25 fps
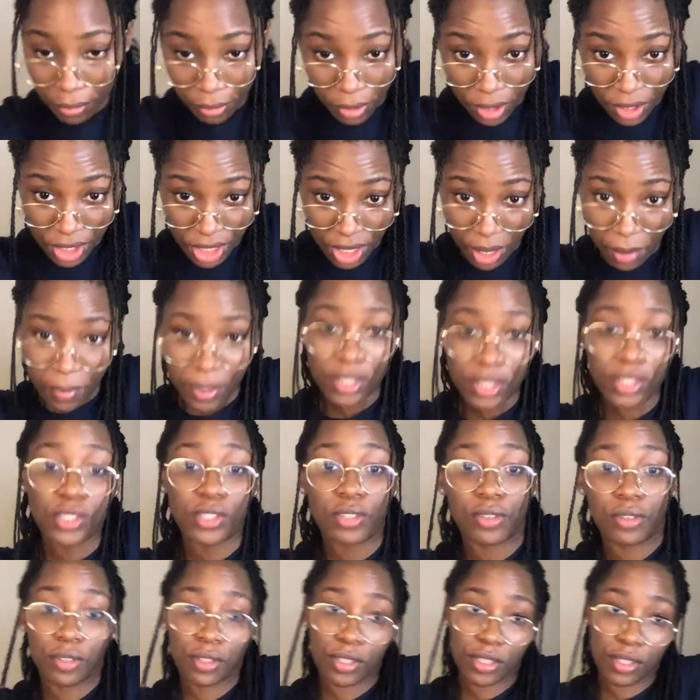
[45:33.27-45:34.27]
Jimin
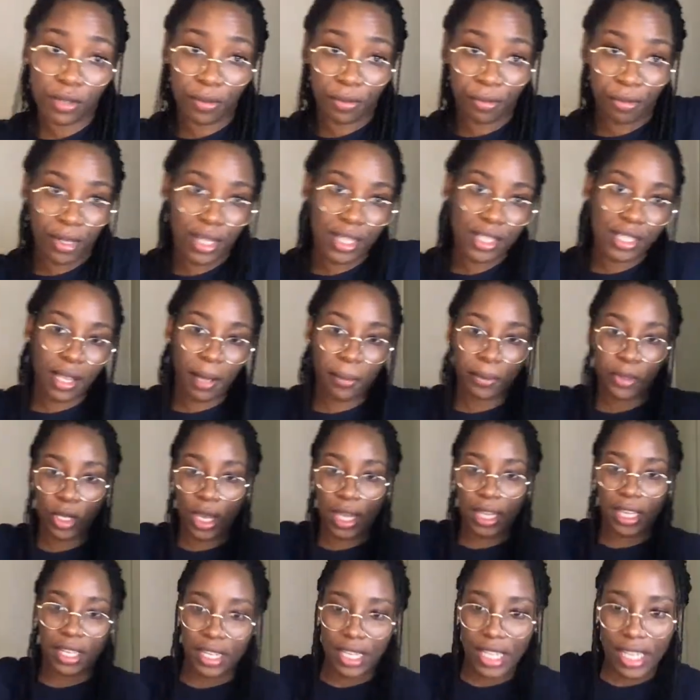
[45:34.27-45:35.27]
to freeze up so
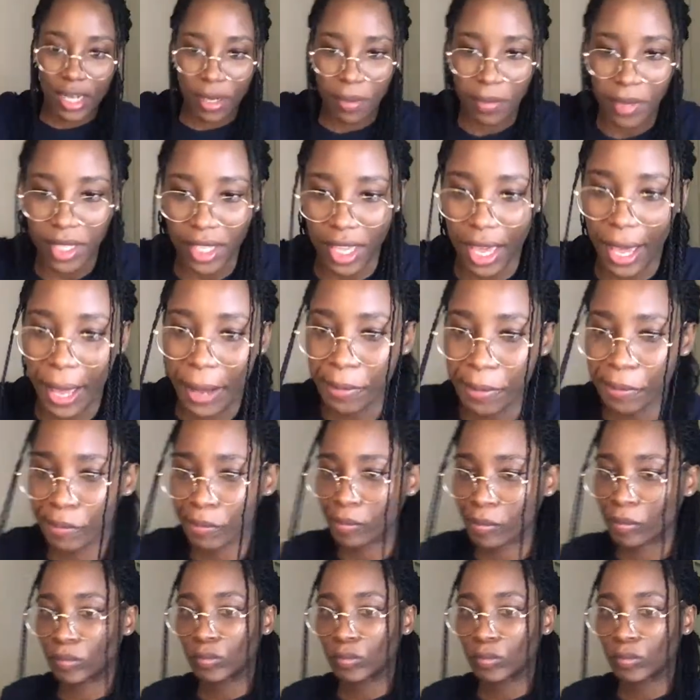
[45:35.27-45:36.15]
I can eat him again.